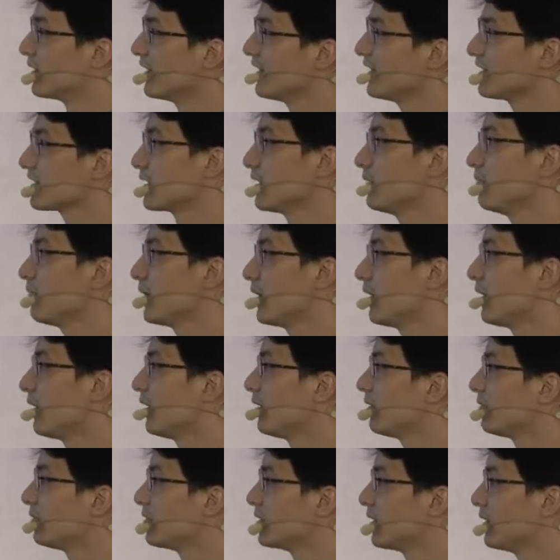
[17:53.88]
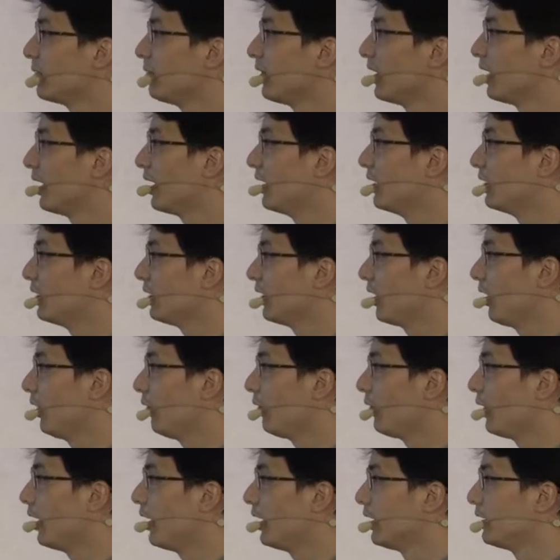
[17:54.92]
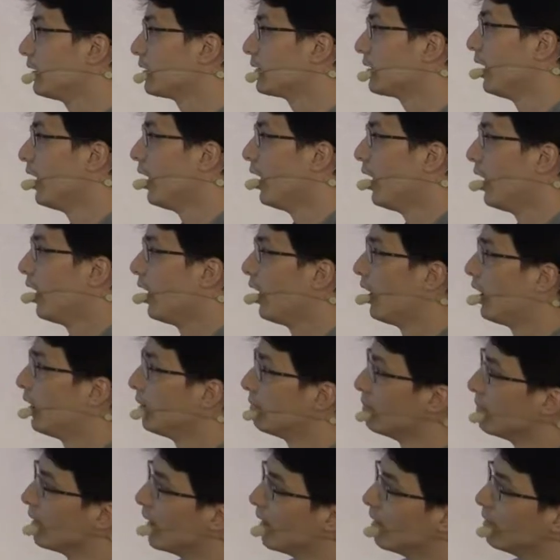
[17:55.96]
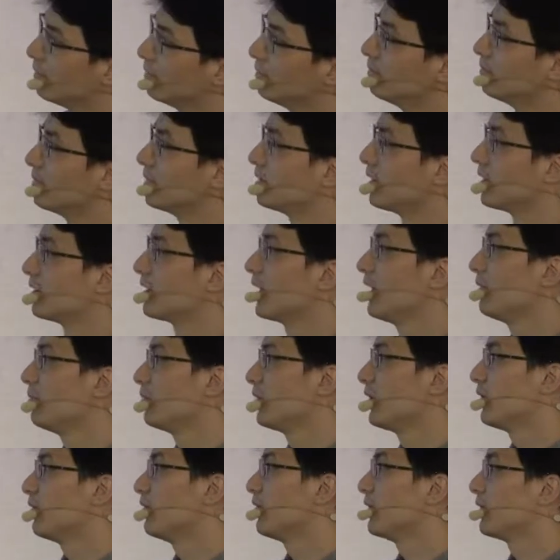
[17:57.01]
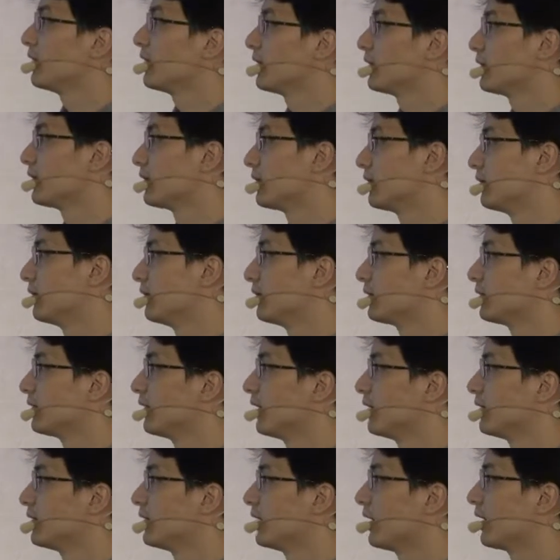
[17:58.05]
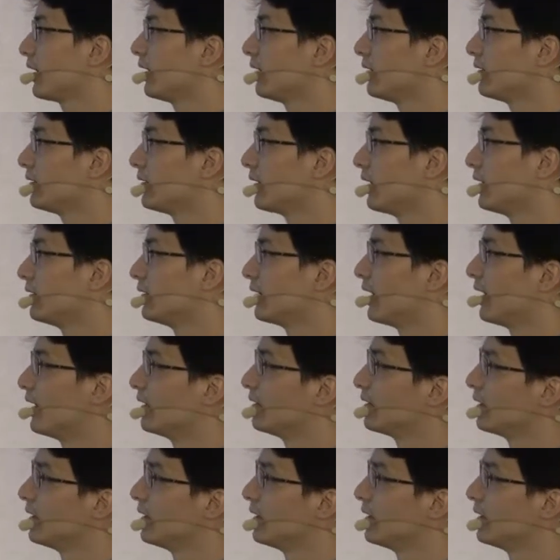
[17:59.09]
It's similar idea, right? The time period is 10 seconds, and at